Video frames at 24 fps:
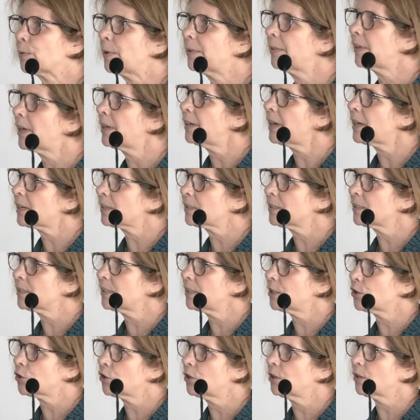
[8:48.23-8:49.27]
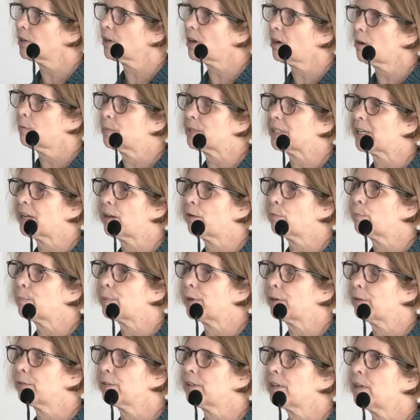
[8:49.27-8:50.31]
when their next issue comes out,
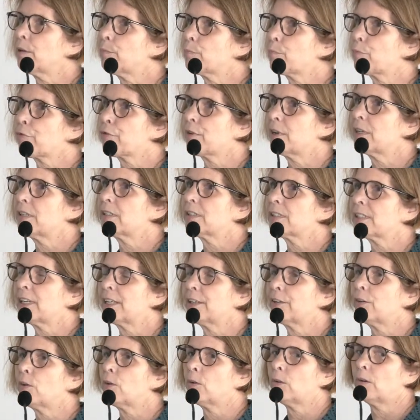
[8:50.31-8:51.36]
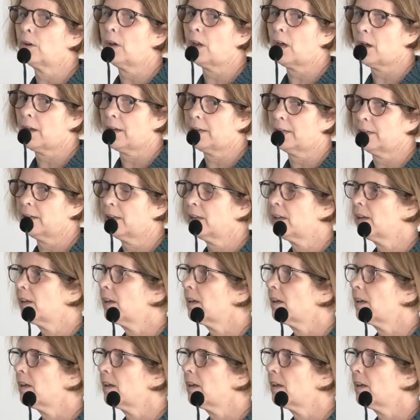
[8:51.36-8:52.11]
both in print and online,